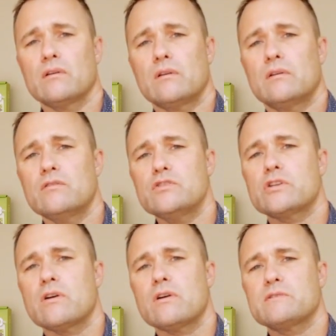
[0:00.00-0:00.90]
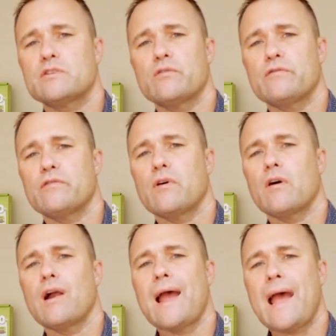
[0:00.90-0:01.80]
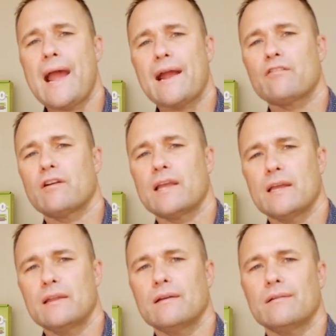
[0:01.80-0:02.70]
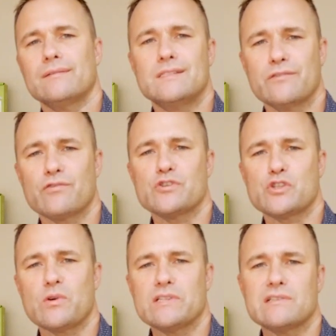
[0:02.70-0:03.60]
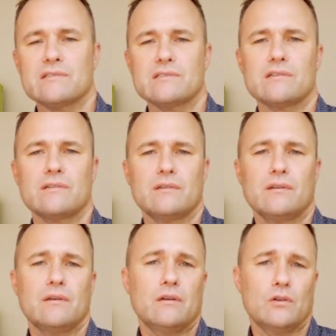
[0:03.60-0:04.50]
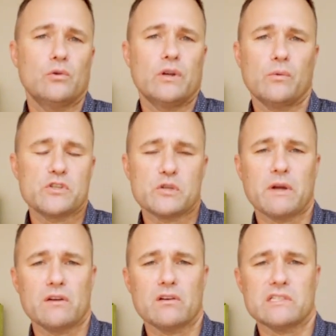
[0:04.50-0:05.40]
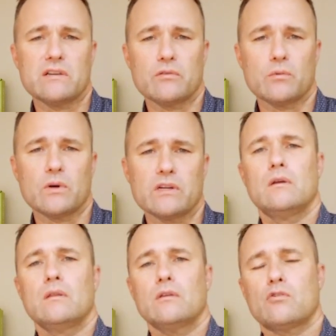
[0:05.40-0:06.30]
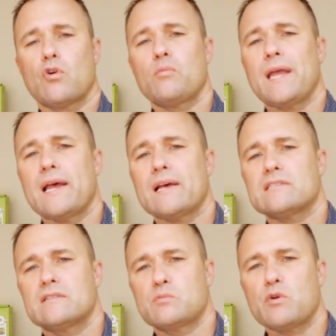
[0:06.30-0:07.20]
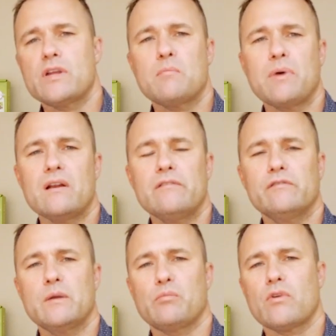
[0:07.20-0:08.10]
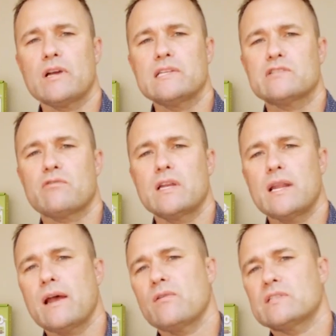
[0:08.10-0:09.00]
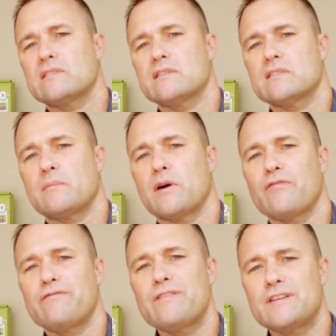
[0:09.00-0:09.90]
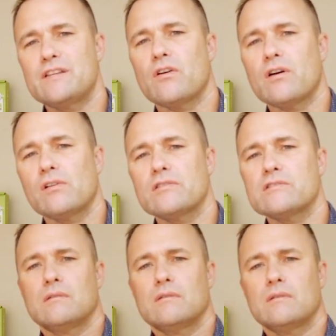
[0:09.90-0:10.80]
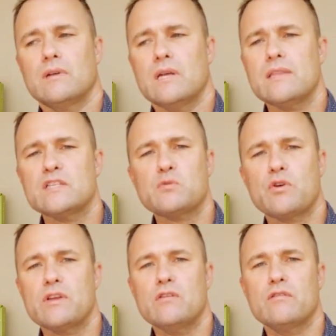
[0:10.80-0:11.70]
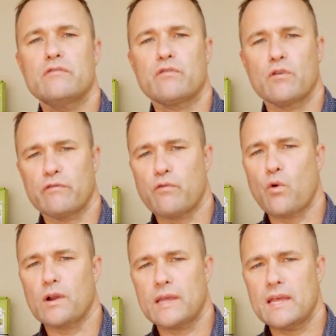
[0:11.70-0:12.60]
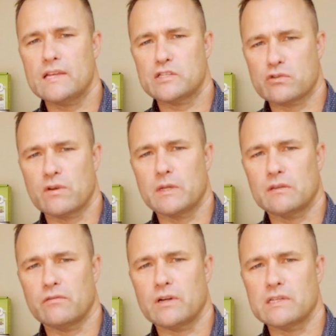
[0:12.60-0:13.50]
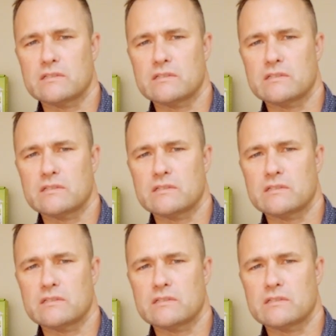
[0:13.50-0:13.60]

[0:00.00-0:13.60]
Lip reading: good job so far aggregating different choices, including ones you might not see otherwise. The Chromecast is pretty competitively priced. Right now it sits at about $50, and that's pretty good for a 4K streaming device.